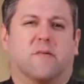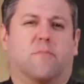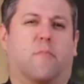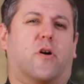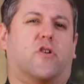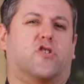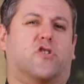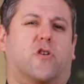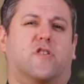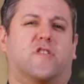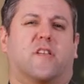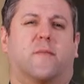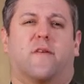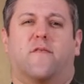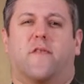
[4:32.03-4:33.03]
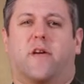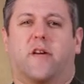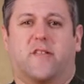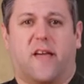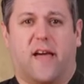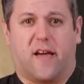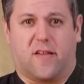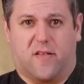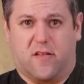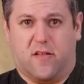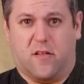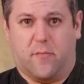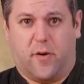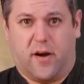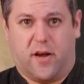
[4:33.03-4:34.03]
Martial arts can be very taxing
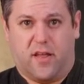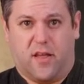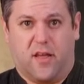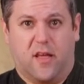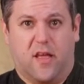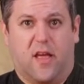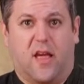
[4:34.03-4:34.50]
on the body,